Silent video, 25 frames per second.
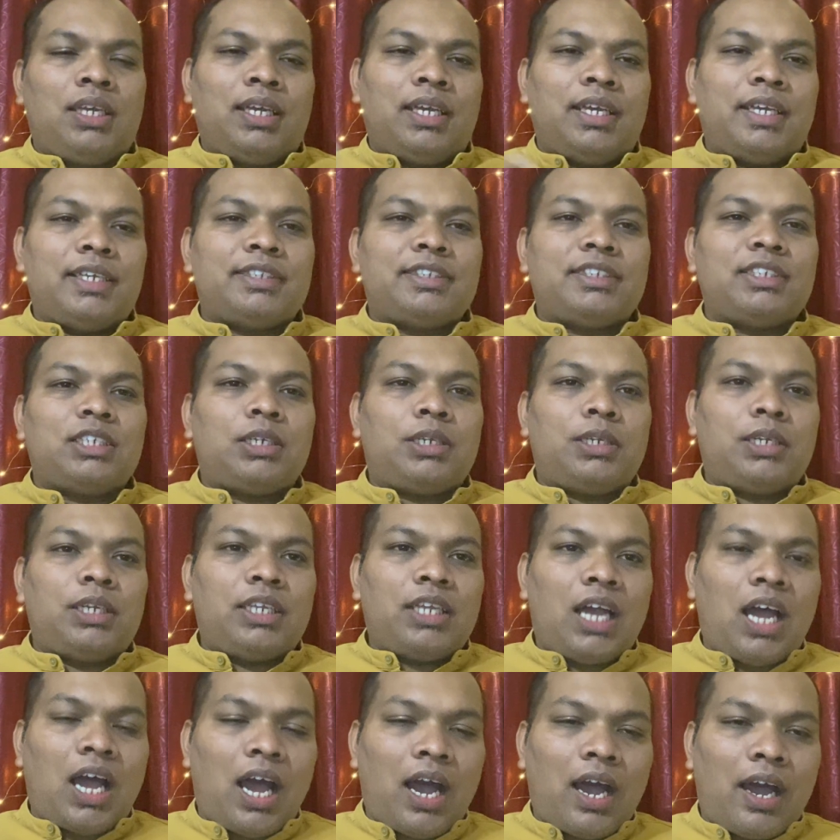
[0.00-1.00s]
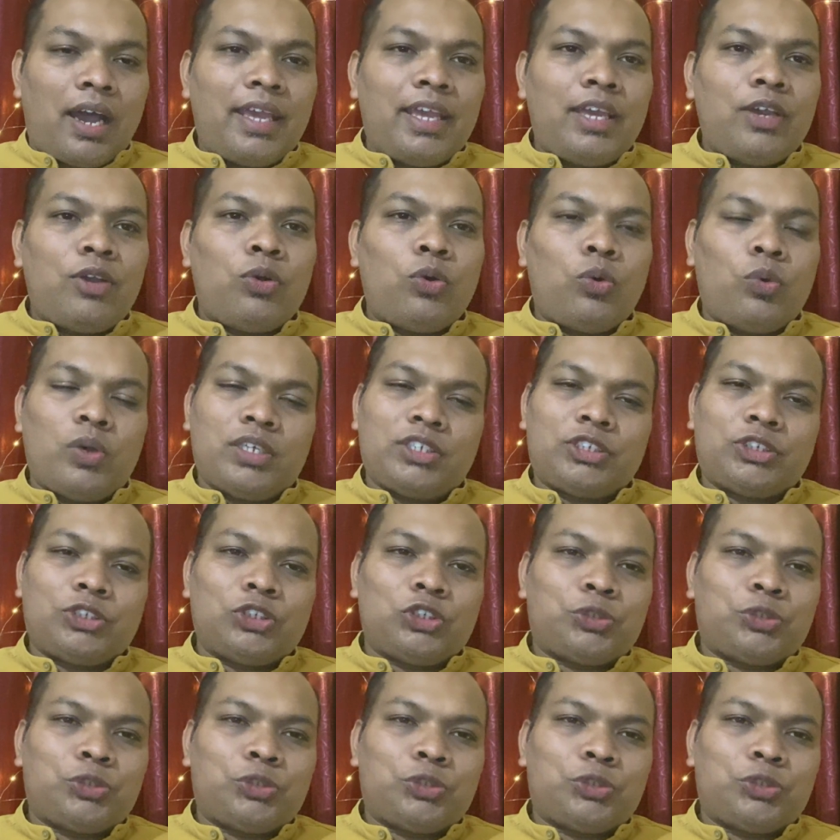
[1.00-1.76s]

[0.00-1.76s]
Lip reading: Is it I who has to